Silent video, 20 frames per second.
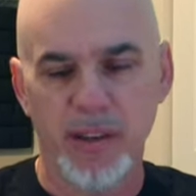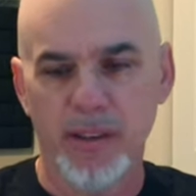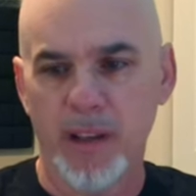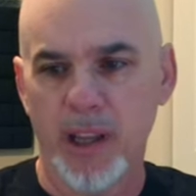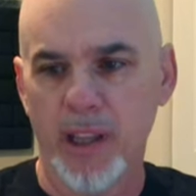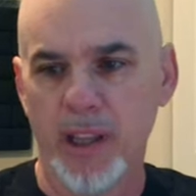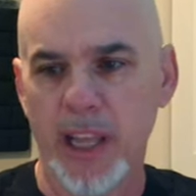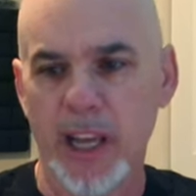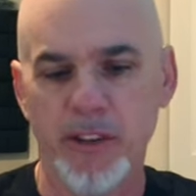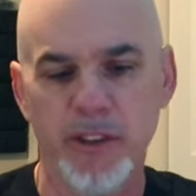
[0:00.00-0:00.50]

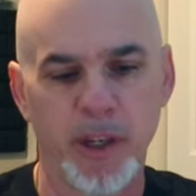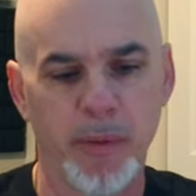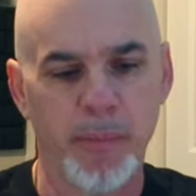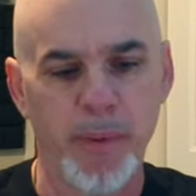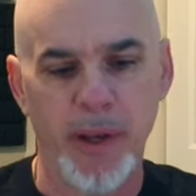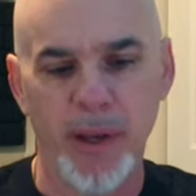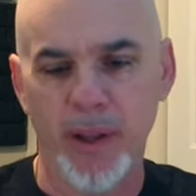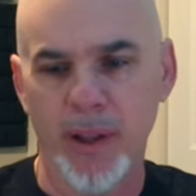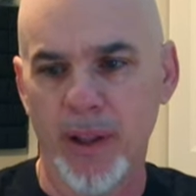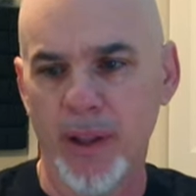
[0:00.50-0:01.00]
electric
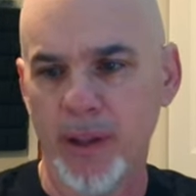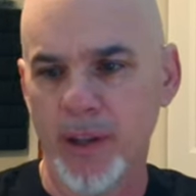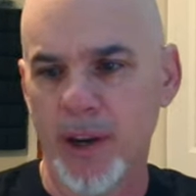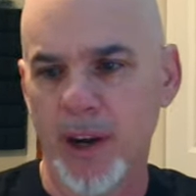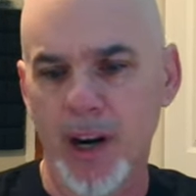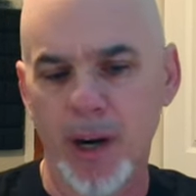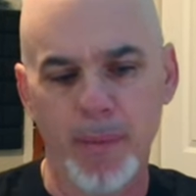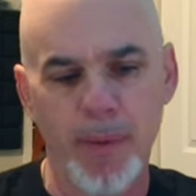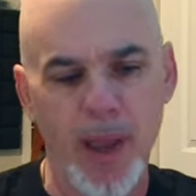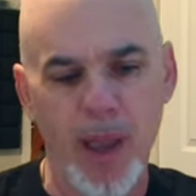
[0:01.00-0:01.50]
bill,
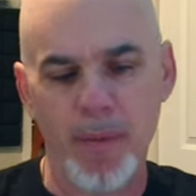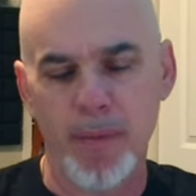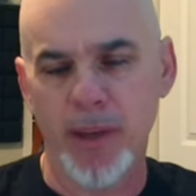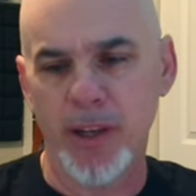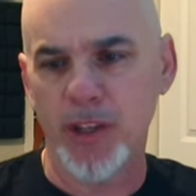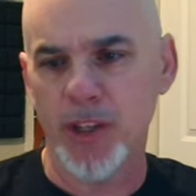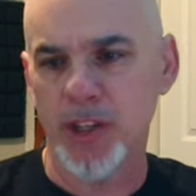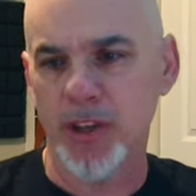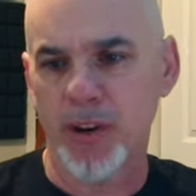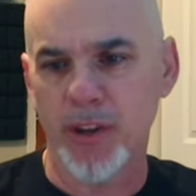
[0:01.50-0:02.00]
car payment,
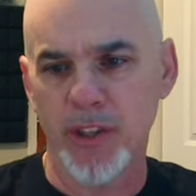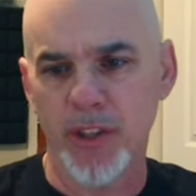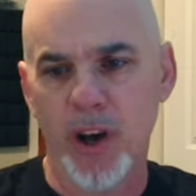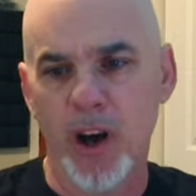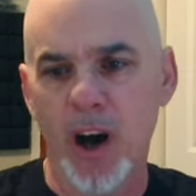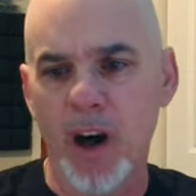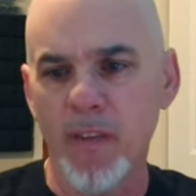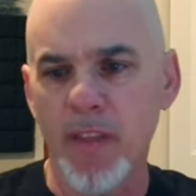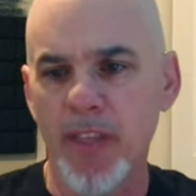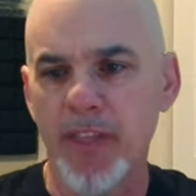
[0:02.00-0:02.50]
insurance,
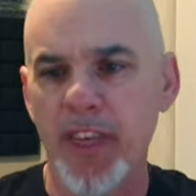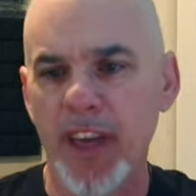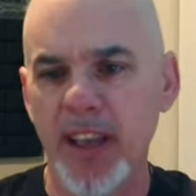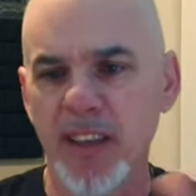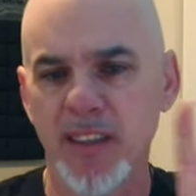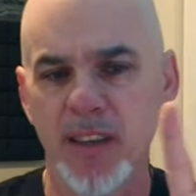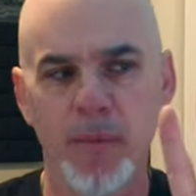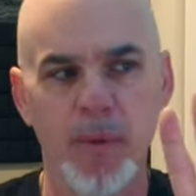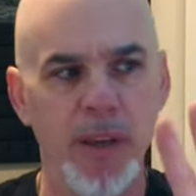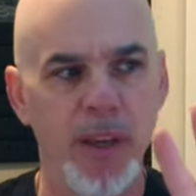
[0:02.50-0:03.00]
all the things
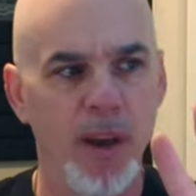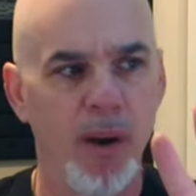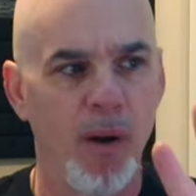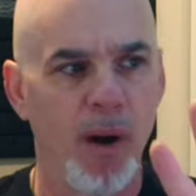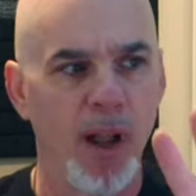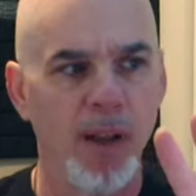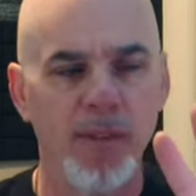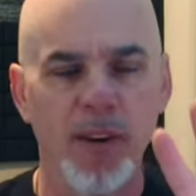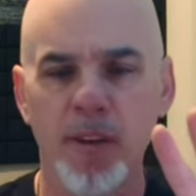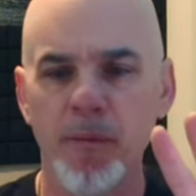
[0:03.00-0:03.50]
that we know,
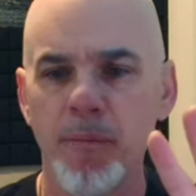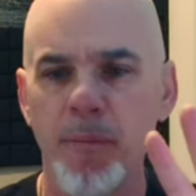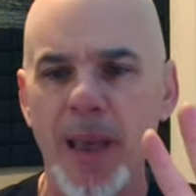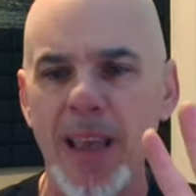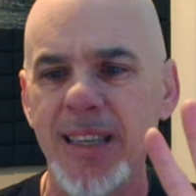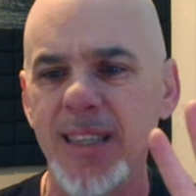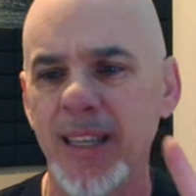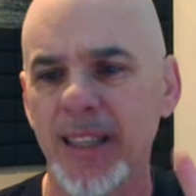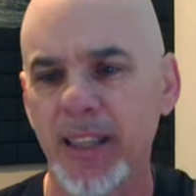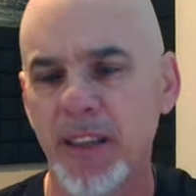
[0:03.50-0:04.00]
all of our
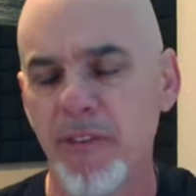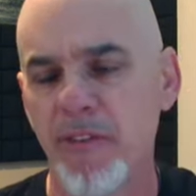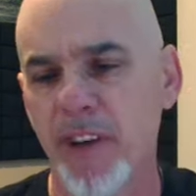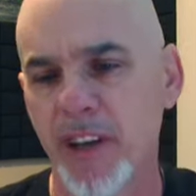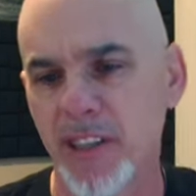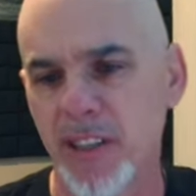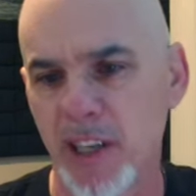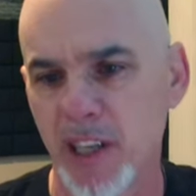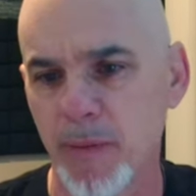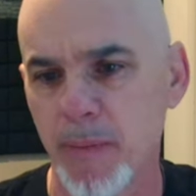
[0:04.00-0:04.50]
basically
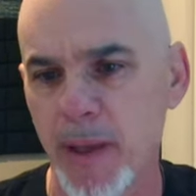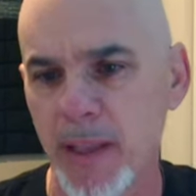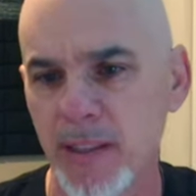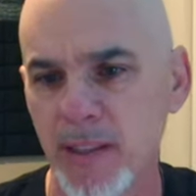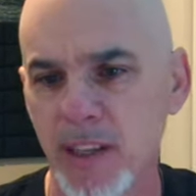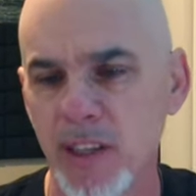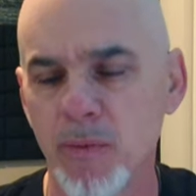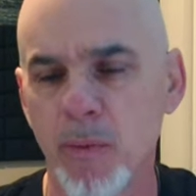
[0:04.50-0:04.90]
fixed expenses.